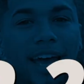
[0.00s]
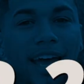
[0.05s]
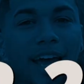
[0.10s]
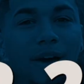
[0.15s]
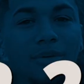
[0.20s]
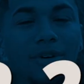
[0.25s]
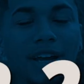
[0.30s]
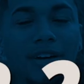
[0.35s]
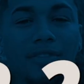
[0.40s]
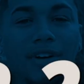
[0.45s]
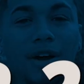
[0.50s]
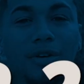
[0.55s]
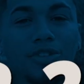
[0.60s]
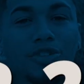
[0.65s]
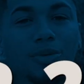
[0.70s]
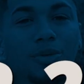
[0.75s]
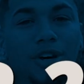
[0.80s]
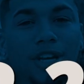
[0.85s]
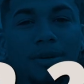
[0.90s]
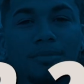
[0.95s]
had whenever I was
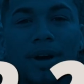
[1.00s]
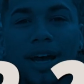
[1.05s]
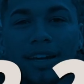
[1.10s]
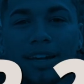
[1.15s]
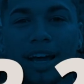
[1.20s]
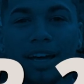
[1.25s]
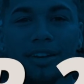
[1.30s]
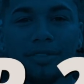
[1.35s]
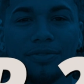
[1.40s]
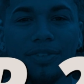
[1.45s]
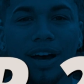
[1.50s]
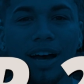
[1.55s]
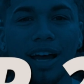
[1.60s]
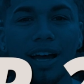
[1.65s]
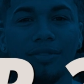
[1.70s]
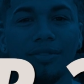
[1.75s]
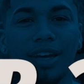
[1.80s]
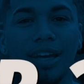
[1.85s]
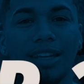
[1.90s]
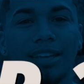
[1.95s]
quitting my nine to
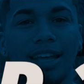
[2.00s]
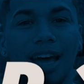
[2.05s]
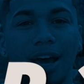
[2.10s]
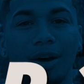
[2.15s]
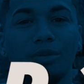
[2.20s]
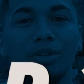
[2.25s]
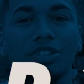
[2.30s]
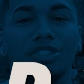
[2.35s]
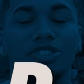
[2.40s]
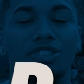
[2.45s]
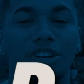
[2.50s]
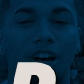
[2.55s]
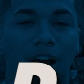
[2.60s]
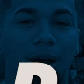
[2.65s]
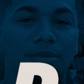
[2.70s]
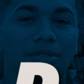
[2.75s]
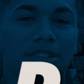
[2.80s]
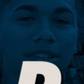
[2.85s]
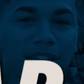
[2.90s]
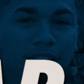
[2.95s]
five, and that was
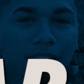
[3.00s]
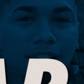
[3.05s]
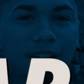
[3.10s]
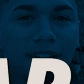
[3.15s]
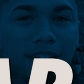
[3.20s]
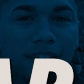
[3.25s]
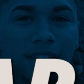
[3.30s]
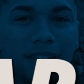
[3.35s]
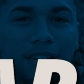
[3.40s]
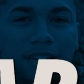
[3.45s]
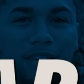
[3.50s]
job security.